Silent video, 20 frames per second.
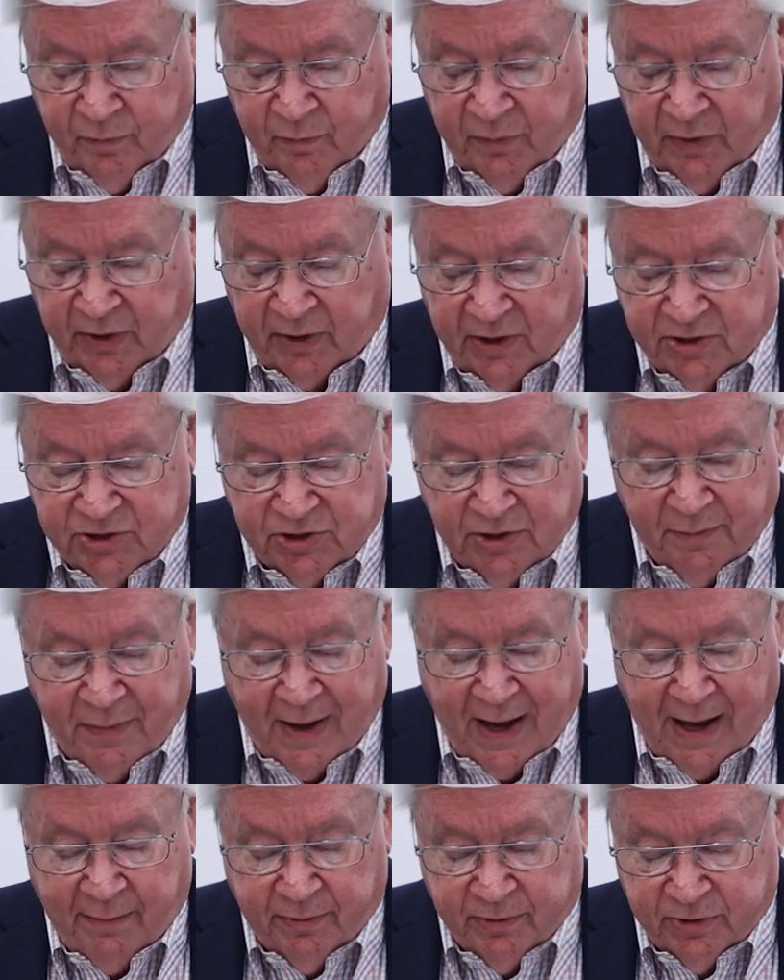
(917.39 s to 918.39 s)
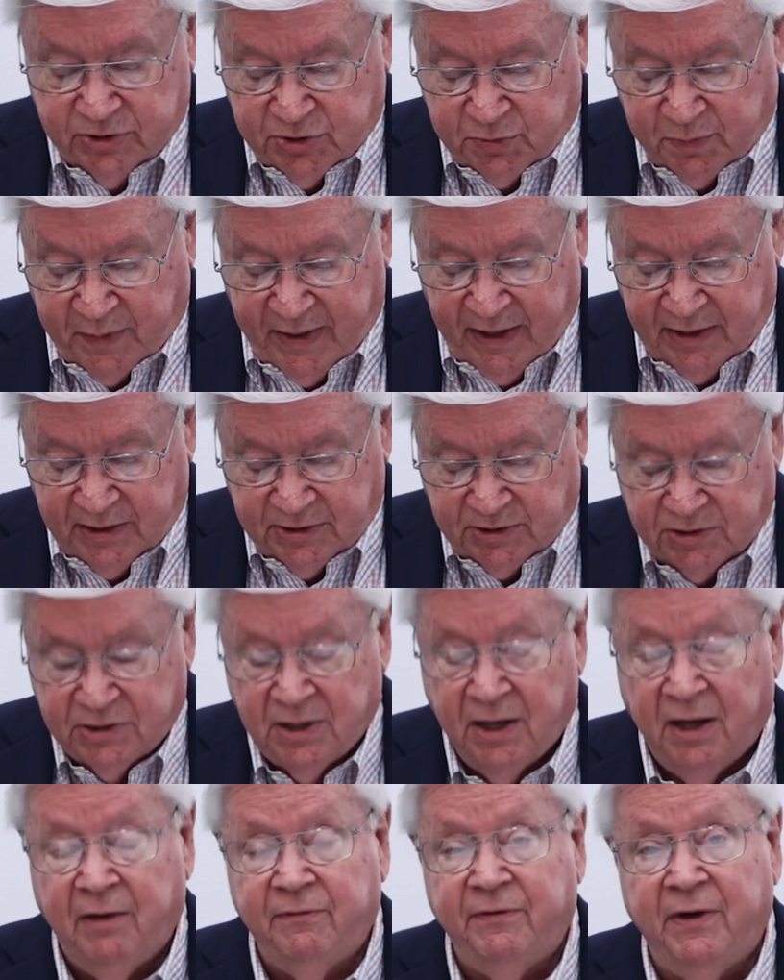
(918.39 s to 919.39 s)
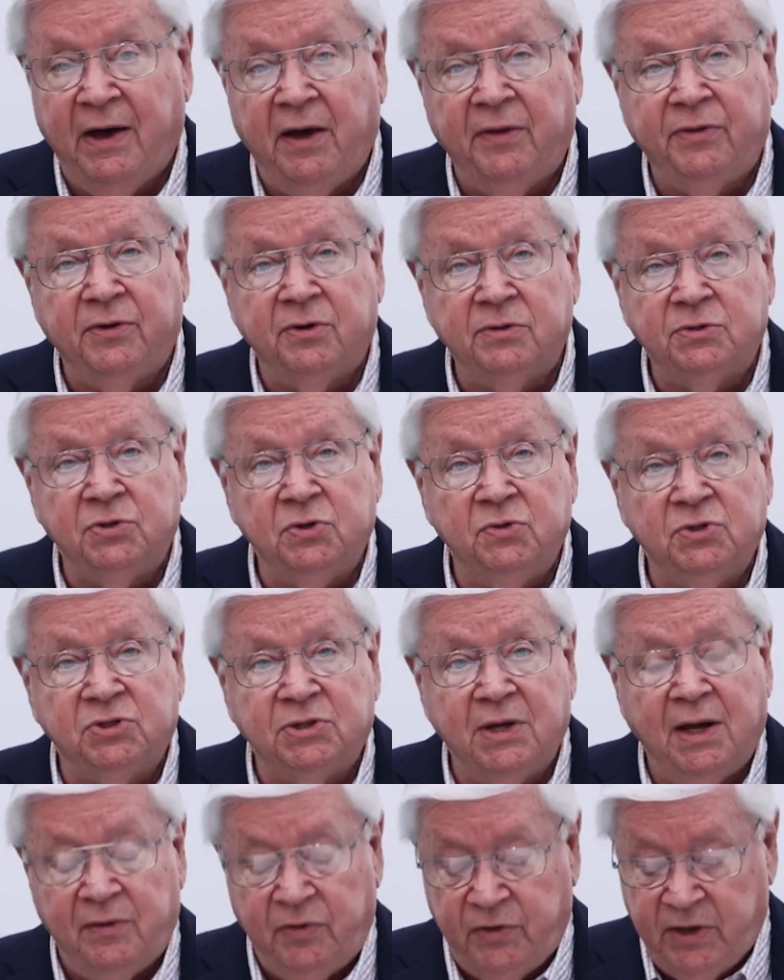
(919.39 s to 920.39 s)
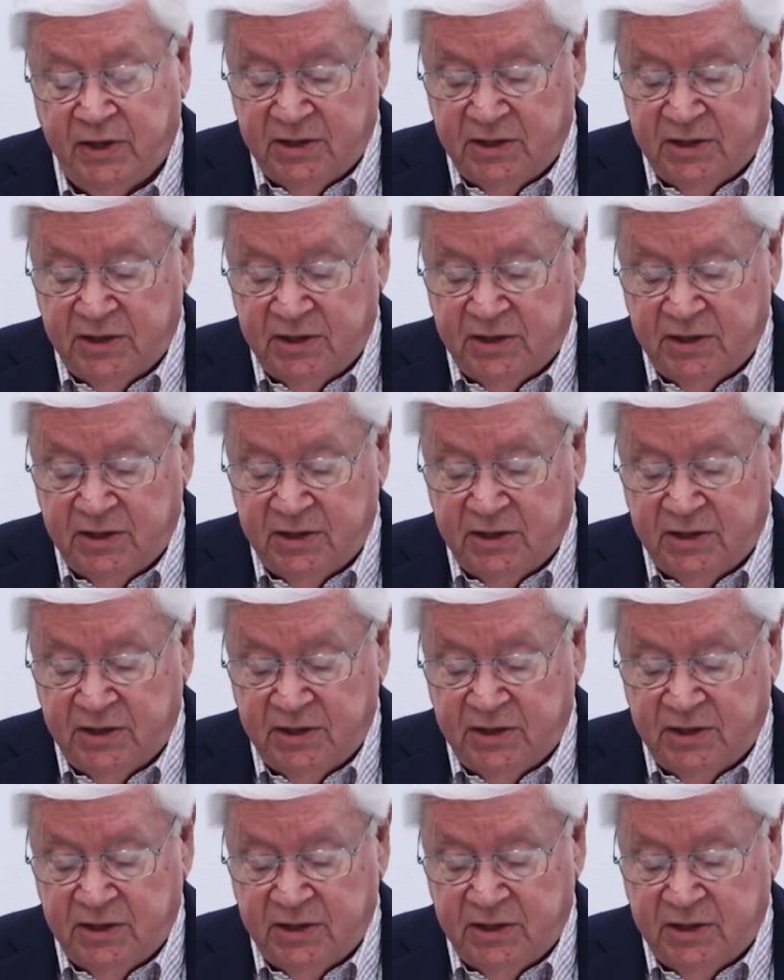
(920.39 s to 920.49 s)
because the Bible speaks of others who said,